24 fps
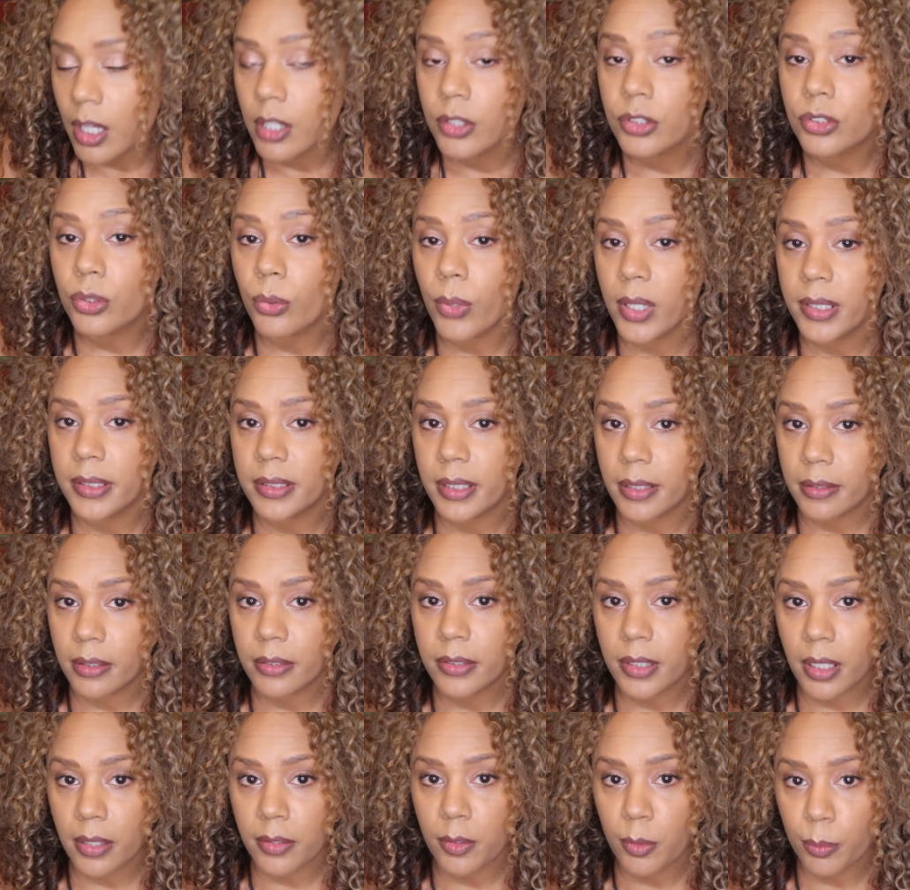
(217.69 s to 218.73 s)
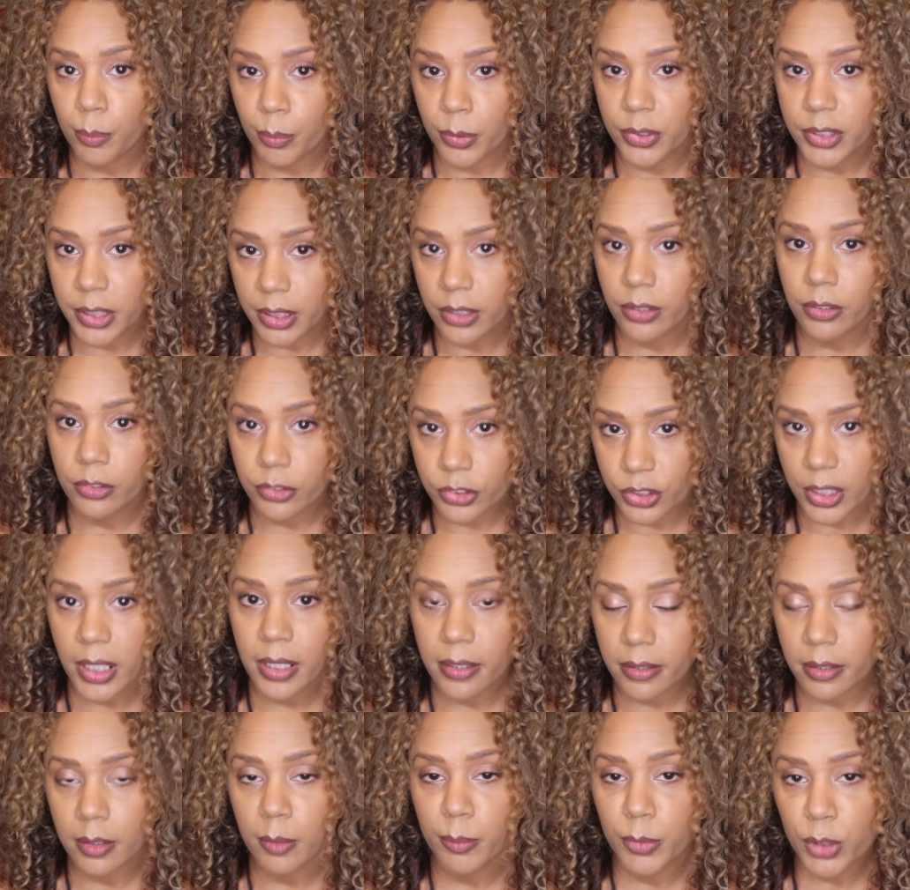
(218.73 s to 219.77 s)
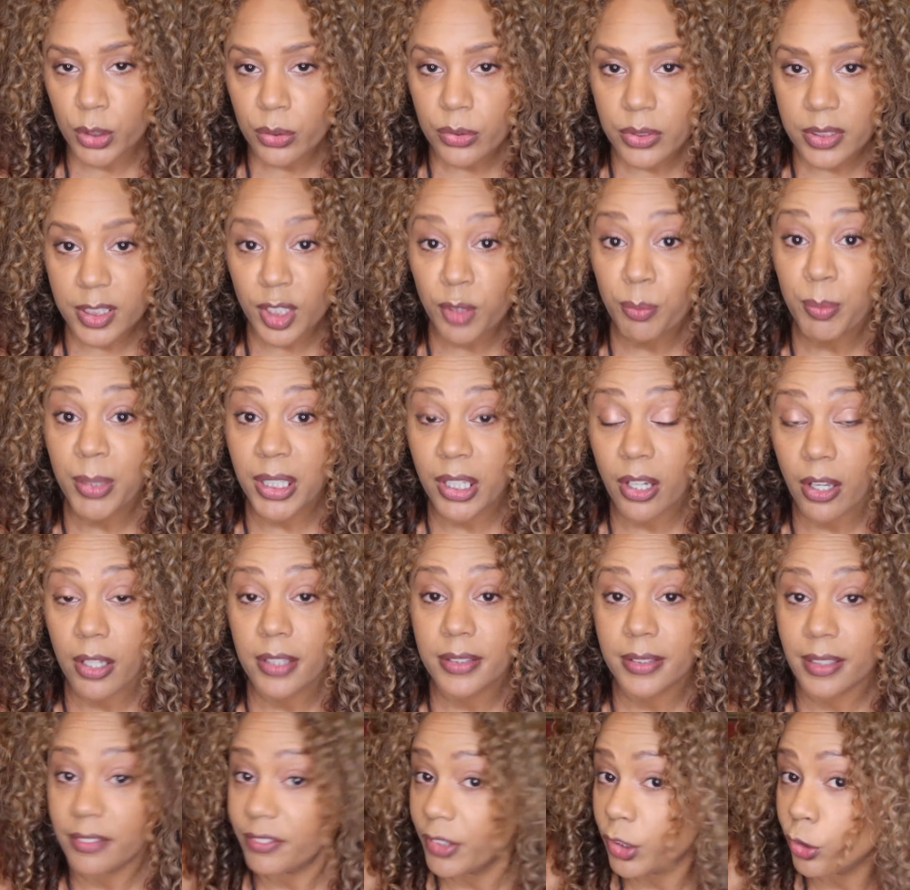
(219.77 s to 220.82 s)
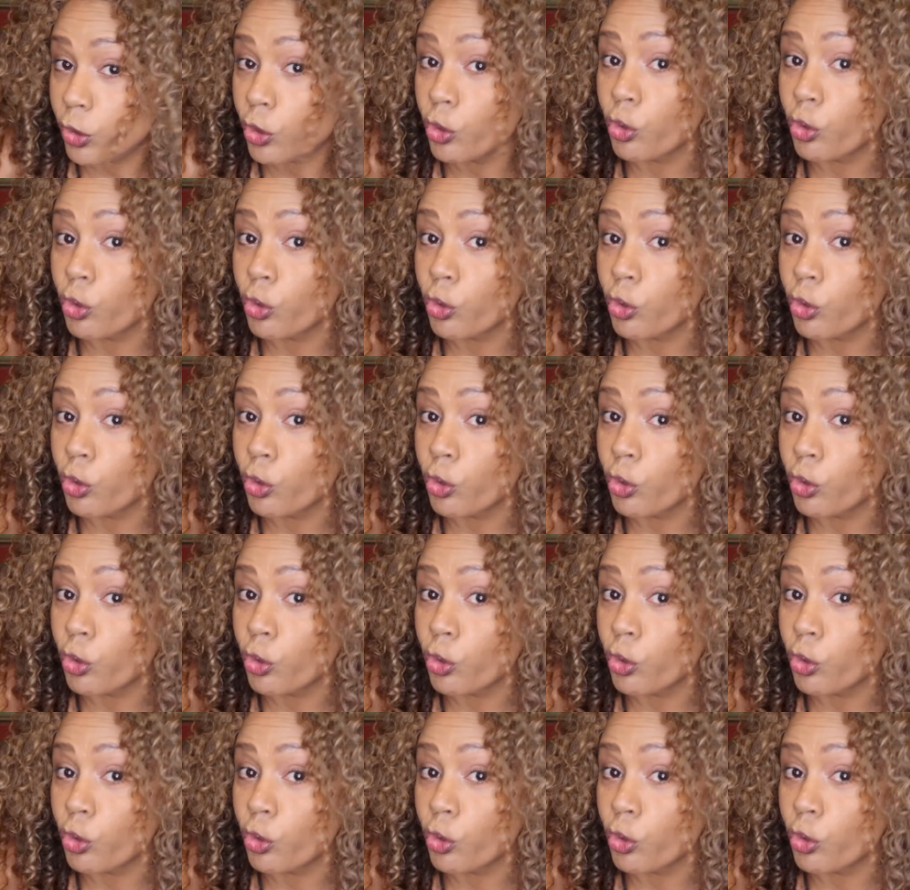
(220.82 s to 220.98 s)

So I settled on the particular shake that I'm using because I felt